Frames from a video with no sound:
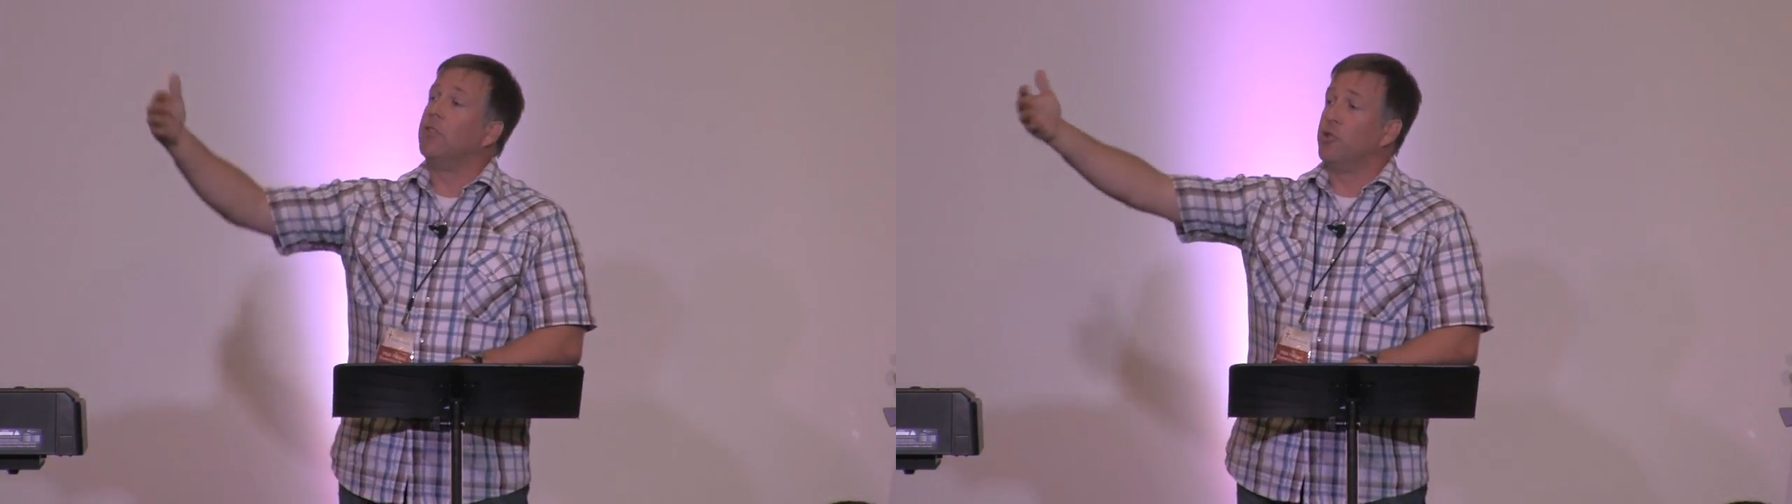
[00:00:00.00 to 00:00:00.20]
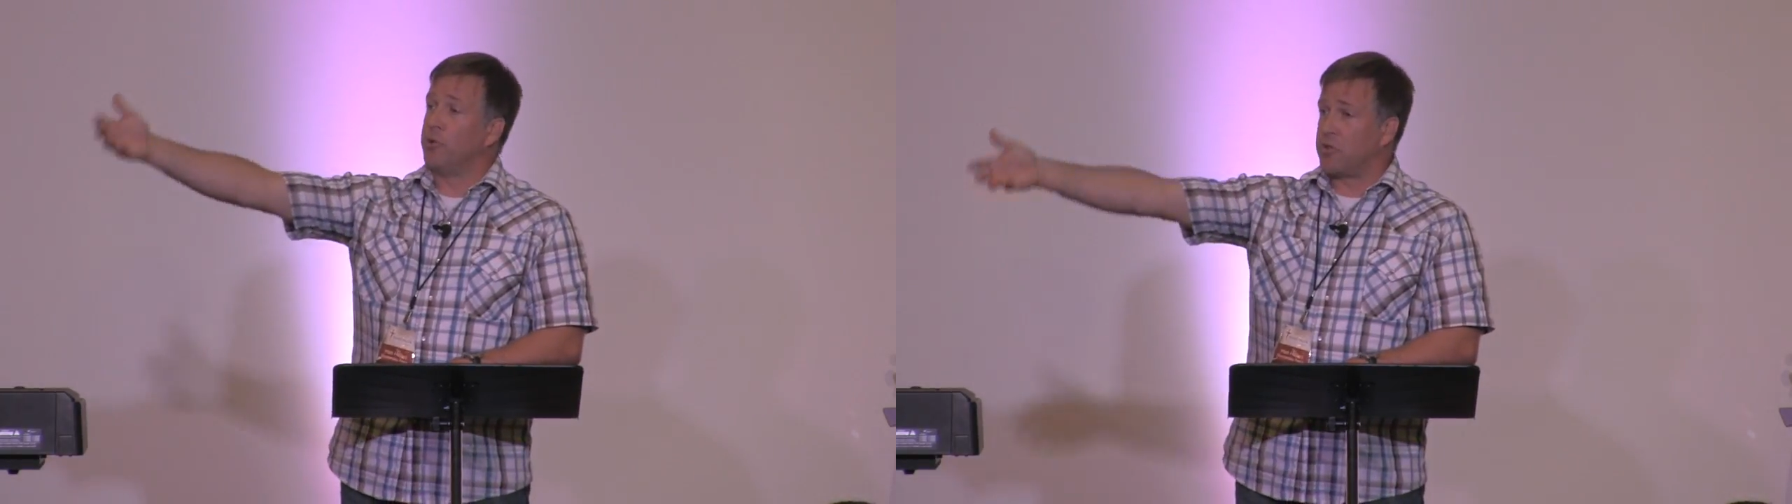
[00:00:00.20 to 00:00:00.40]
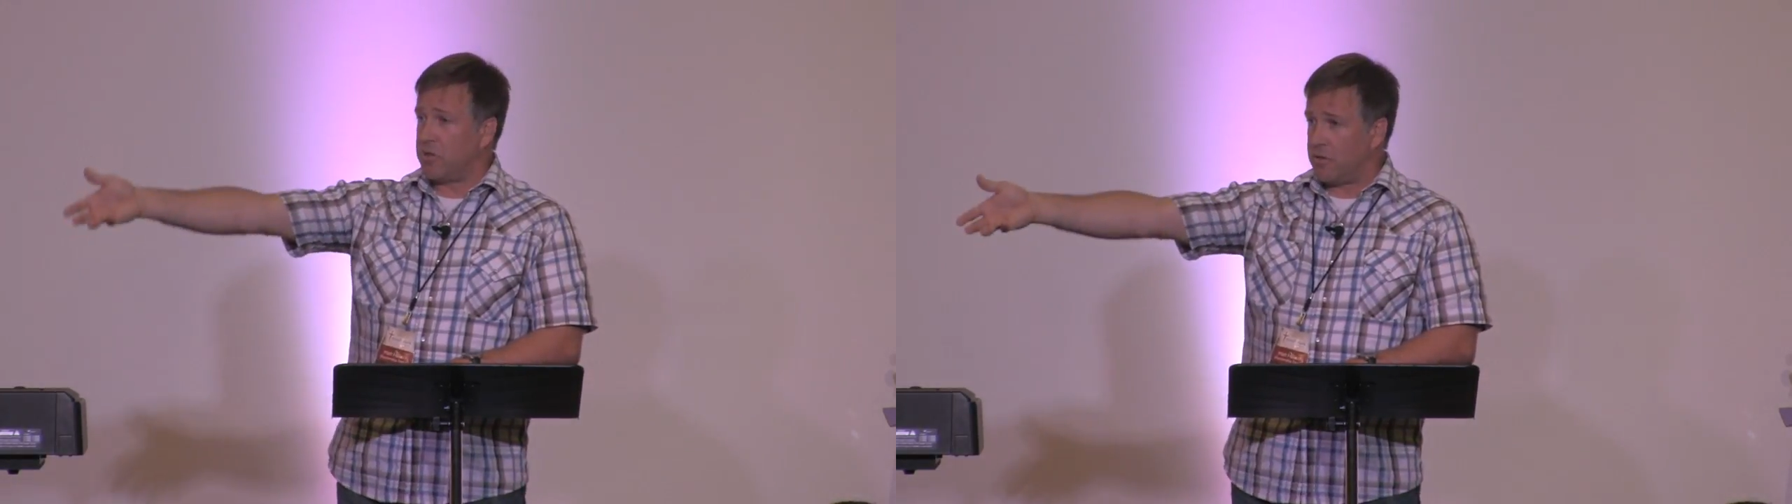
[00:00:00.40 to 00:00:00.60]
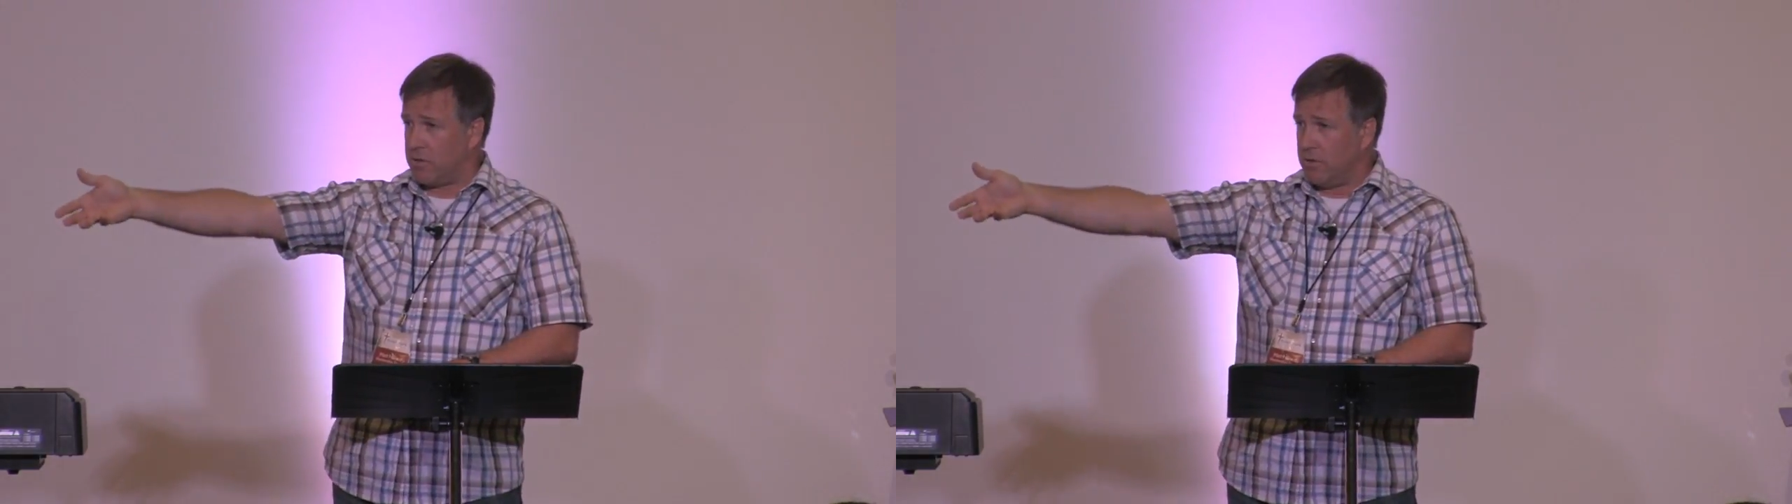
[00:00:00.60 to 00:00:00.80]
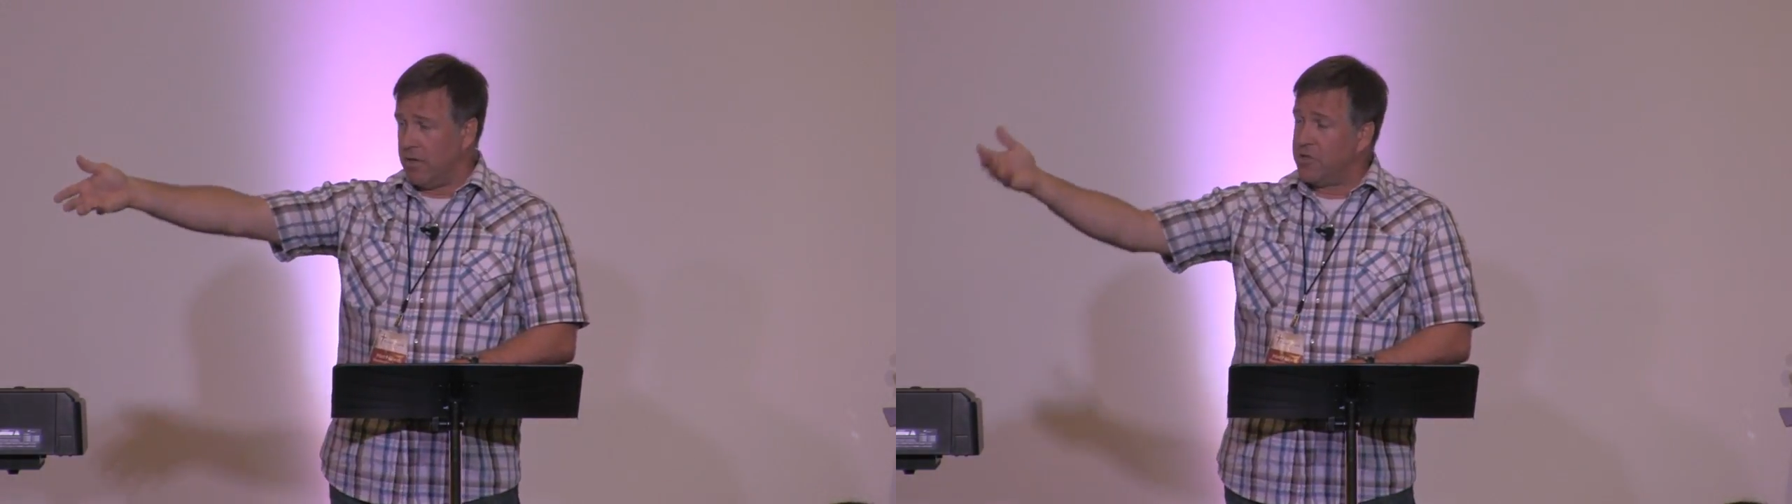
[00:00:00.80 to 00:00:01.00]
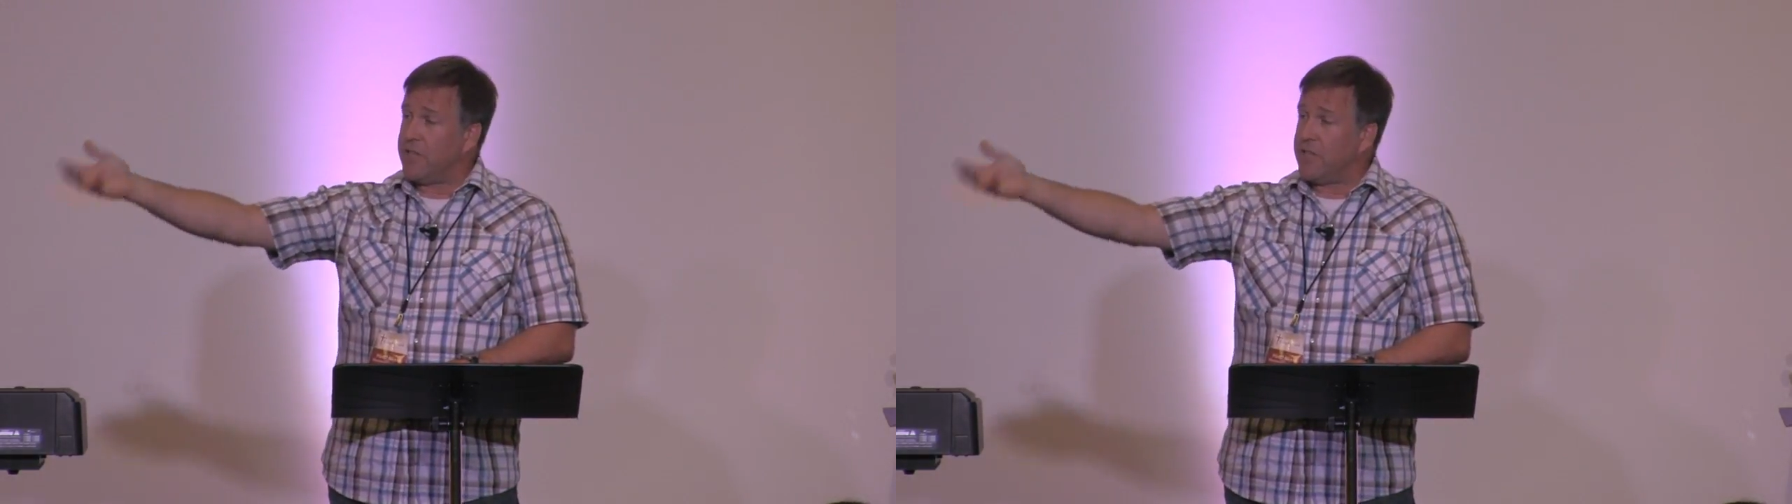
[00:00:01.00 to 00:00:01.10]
to Jesus' uh,